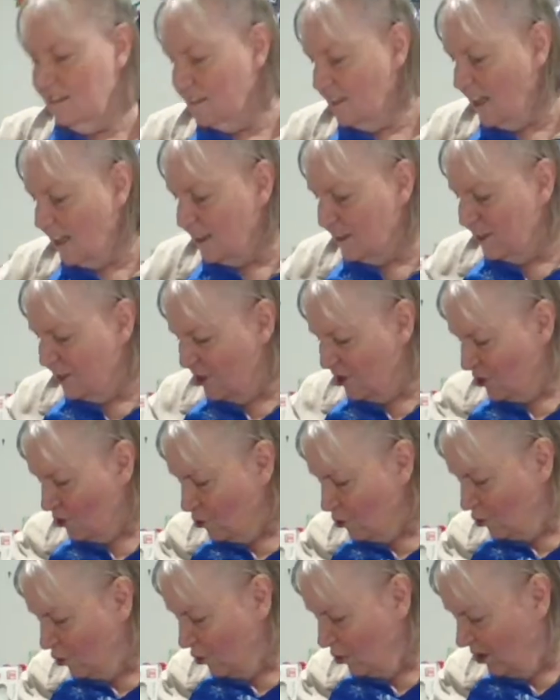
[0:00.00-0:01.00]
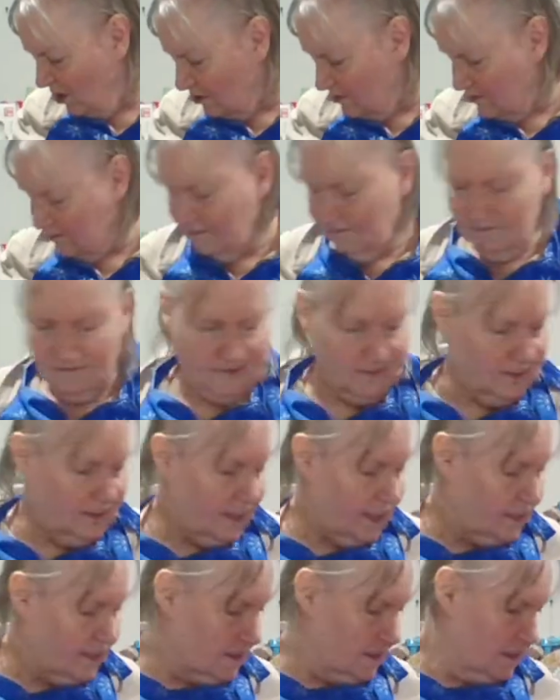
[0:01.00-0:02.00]
That is so cool.
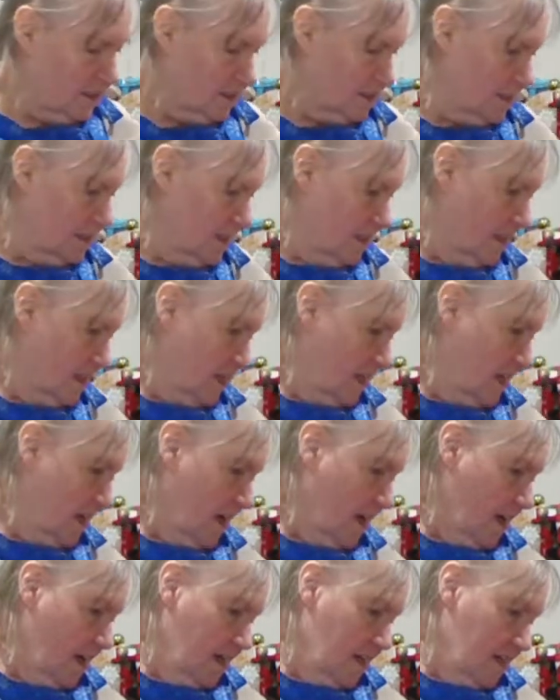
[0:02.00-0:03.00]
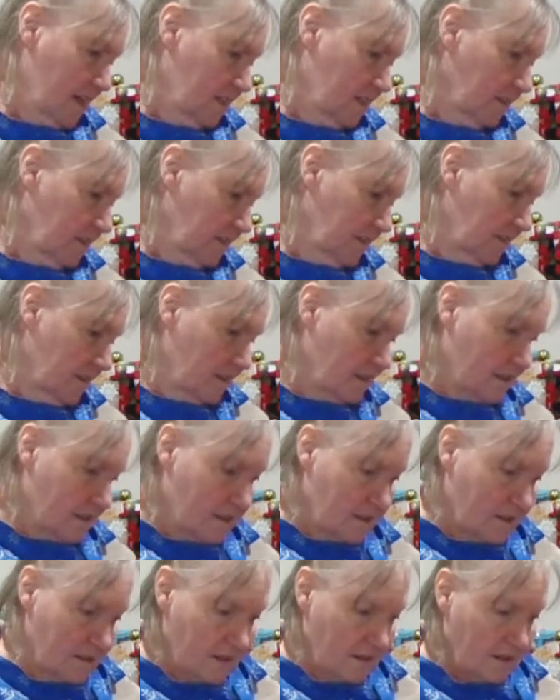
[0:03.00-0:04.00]
Yes. And
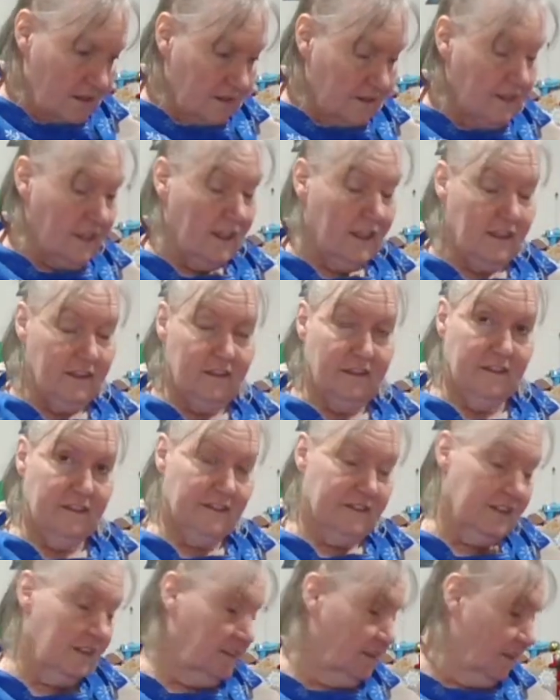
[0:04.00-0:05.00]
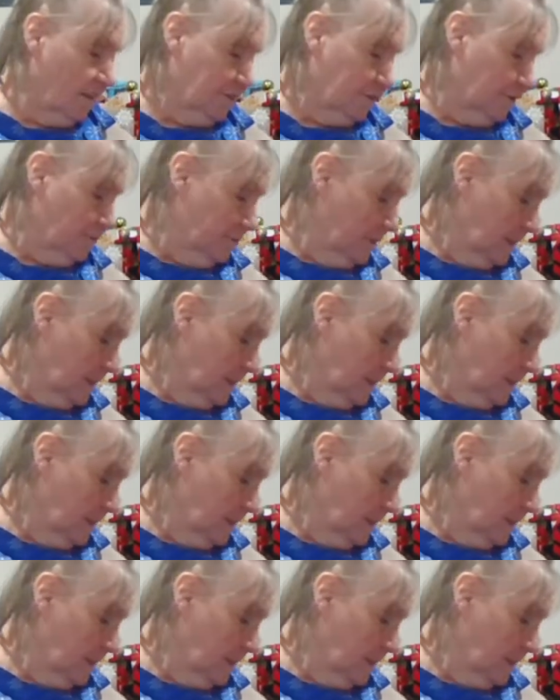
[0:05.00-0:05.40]
then he said, "Let there